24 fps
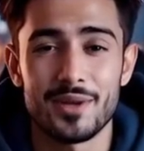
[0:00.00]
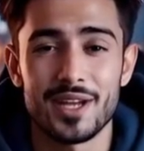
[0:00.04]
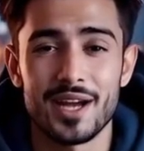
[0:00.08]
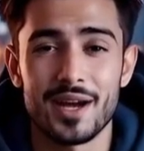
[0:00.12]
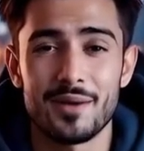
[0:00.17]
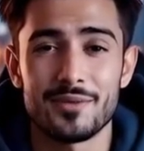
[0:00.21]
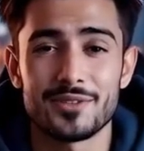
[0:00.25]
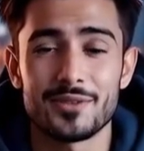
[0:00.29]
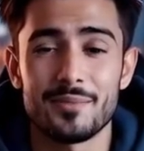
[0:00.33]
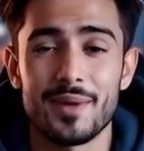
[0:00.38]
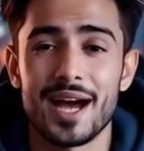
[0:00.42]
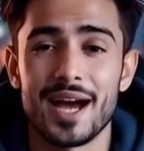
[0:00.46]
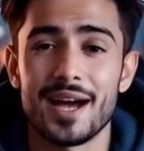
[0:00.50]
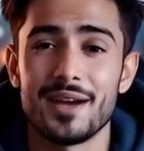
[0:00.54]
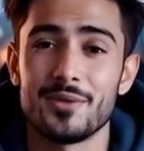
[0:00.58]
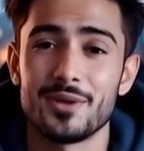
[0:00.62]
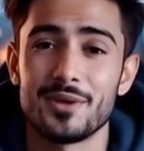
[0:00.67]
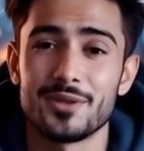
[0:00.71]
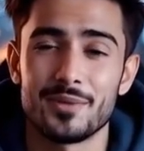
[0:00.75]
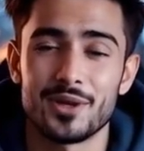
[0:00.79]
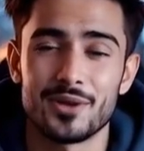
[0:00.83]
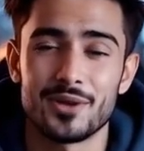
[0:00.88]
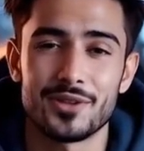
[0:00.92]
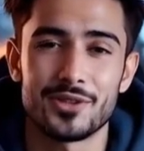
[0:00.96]
comes packed
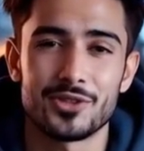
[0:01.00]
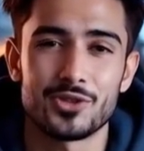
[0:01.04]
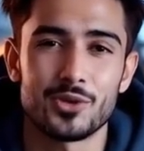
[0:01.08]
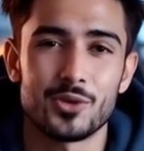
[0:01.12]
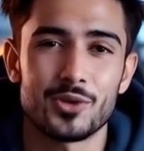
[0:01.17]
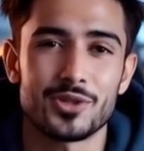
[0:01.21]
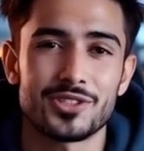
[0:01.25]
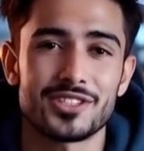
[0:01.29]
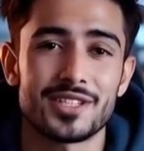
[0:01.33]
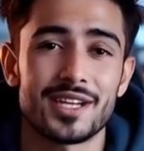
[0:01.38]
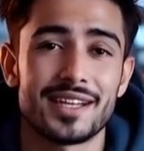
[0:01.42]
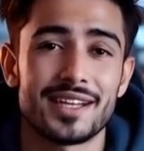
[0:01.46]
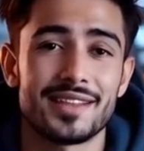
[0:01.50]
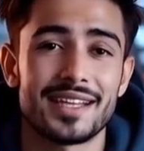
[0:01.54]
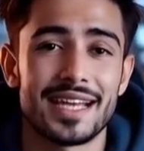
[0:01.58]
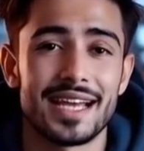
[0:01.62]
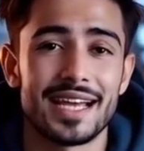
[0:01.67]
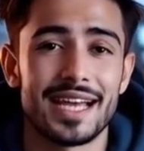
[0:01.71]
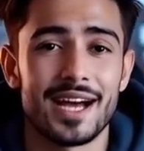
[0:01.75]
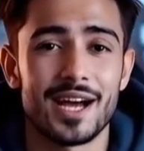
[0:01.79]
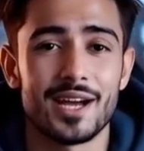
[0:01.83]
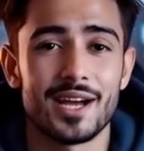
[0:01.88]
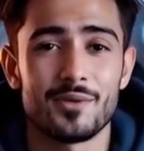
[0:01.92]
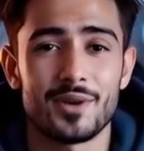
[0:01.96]
with built-in tools like the
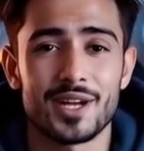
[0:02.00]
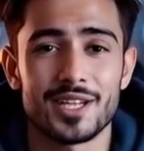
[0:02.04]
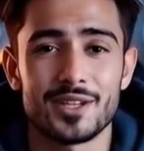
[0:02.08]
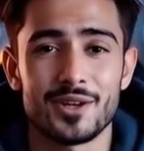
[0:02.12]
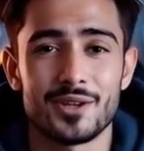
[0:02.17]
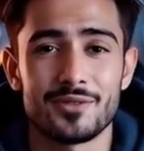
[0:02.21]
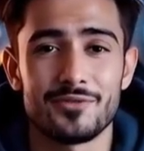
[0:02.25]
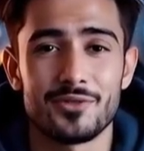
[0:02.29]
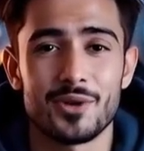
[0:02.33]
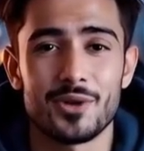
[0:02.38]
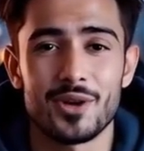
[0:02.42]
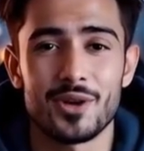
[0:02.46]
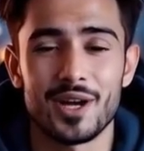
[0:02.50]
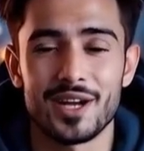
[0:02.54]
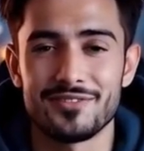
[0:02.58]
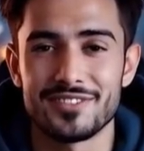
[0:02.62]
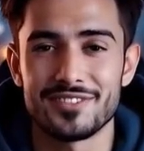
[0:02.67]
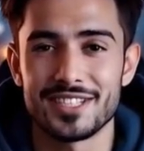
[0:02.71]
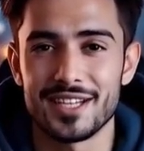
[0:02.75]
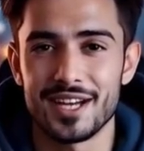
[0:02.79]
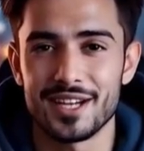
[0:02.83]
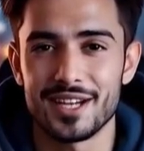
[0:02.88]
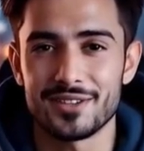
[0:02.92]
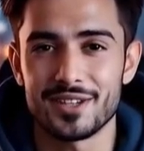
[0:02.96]
AI Writer for
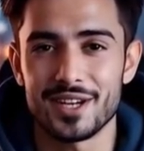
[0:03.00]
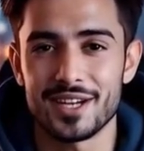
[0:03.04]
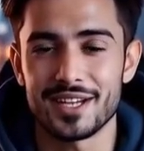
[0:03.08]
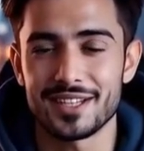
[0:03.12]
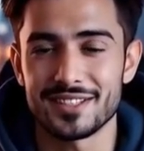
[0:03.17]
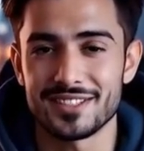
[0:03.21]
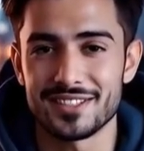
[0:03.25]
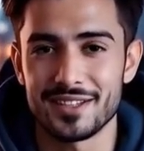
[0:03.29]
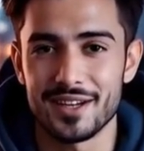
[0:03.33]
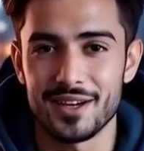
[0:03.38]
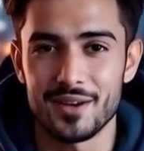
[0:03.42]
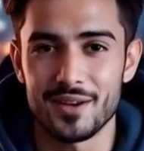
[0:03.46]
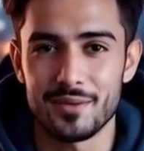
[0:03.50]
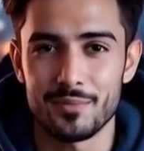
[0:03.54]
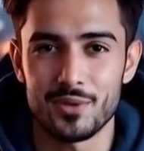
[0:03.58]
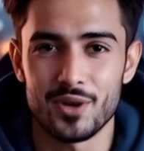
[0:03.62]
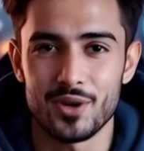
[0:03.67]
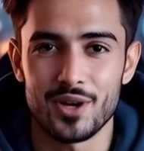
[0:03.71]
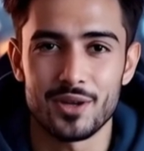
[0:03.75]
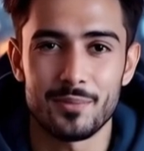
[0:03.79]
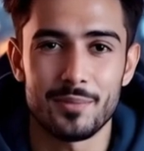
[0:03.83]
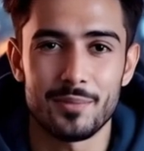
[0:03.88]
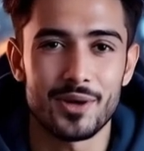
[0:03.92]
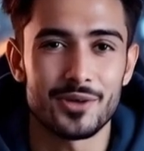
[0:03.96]
crafting headlines,
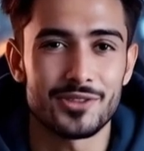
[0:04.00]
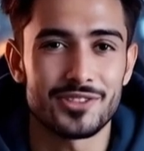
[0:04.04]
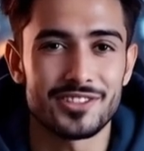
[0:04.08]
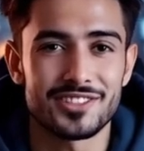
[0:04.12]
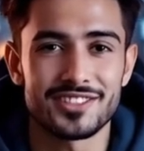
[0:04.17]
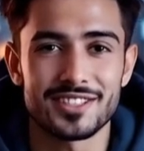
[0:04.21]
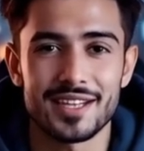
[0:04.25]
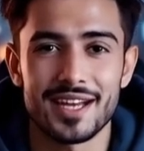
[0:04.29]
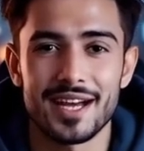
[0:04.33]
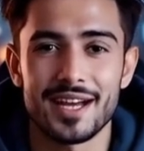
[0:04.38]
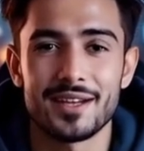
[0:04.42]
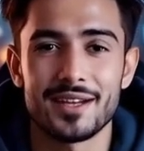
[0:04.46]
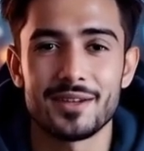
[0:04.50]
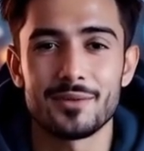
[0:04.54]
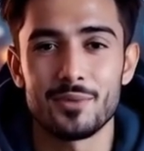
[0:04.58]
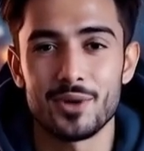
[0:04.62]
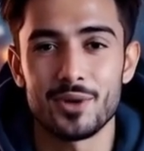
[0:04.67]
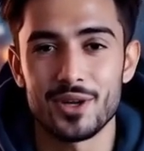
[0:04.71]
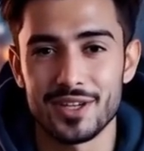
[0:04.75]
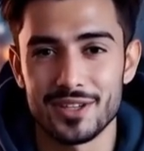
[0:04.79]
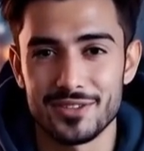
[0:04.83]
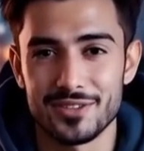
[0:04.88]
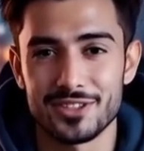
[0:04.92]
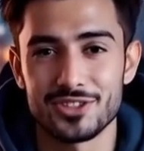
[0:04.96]
blog posts, and
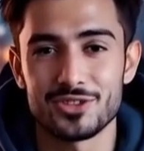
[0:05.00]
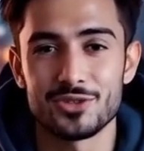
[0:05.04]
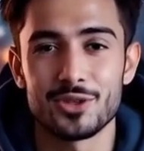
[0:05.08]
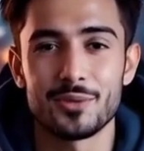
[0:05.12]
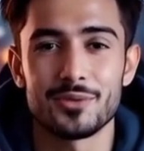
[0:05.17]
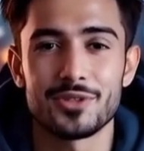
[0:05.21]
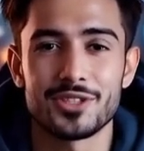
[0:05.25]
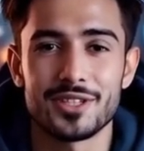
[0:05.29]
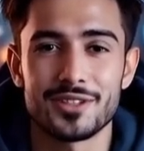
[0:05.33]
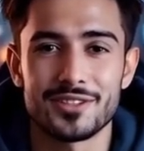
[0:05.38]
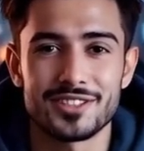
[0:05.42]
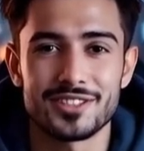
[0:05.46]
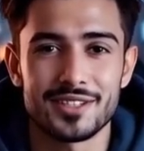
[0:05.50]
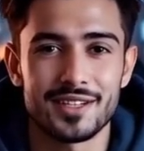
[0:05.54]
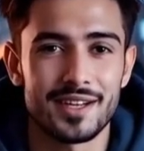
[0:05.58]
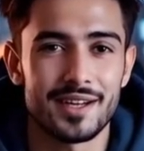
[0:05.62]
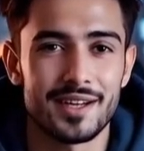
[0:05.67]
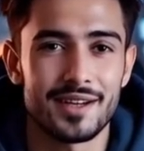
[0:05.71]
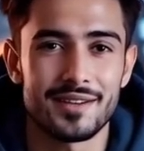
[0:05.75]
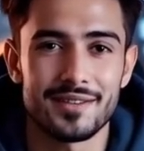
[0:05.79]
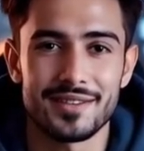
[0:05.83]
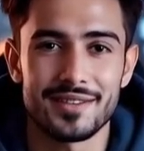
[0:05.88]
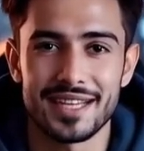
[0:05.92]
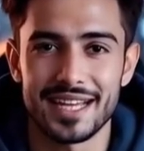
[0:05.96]
product descriptions,
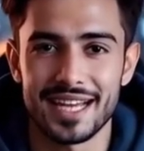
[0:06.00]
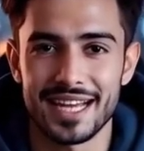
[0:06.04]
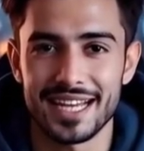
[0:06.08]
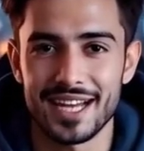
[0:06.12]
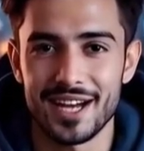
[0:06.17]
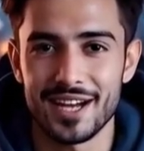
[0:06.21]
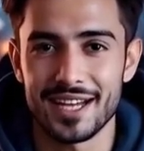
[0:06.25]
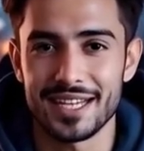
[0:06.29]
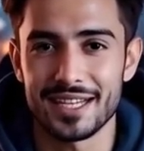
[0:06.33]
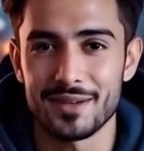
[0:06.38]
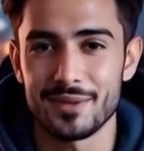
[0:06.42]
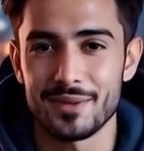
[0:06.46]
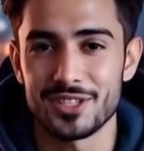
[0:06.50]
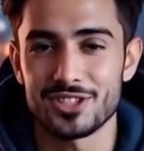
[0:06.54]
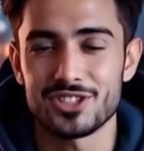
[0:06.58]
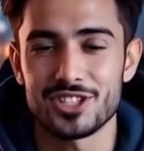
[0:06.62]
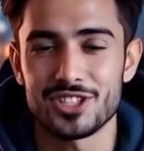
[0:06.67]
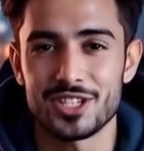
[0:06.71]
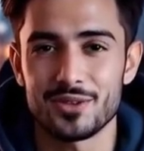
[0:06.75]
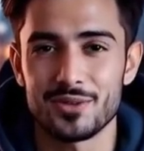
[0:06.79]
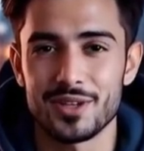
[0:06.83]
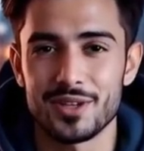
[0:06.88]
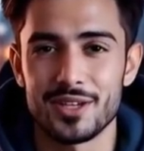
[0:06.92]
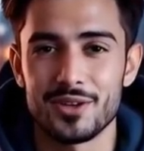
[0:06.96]
the AI Image
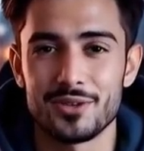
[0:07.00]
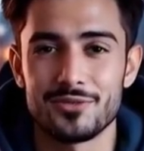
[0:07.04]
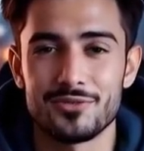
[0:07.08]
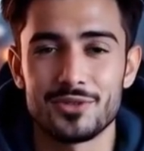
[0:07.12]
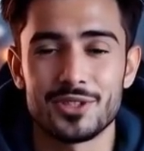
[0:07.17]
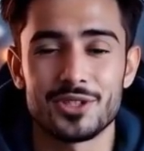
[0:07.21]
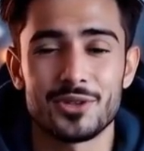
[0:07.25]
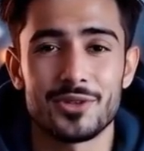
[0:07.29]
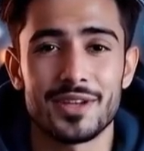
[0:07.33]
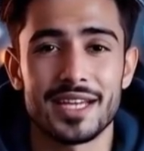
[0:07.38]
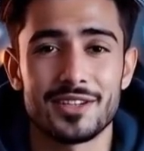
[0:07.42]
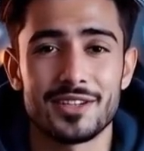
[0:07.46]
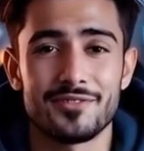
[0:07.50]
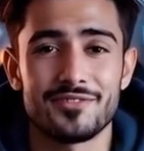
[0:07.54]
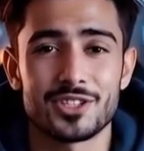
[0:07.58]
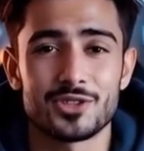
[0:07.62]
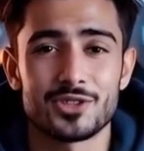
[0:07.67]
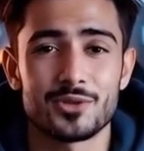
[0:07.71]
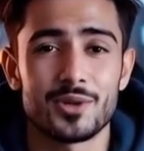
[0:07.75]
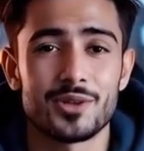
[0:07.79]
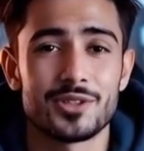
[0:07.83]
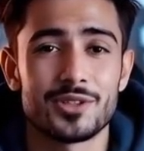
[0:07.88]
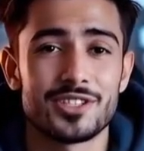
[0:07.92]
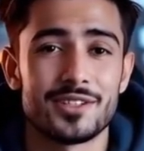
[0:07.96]
Generator for unique
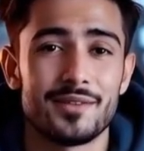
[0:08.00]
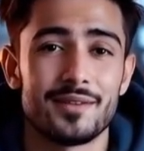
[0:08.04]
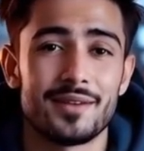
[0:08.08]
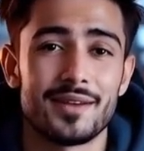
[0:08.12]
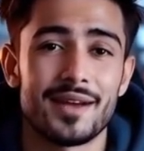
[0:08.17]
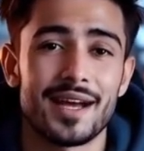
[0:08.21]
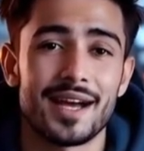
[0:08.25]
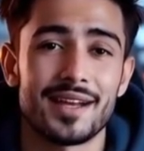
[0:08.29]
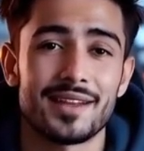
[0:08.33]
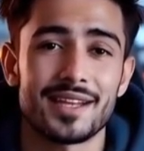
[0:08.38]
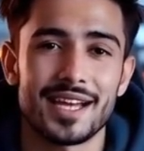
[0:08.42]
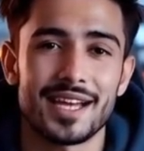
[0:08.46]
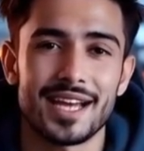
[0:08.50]
visuals, and the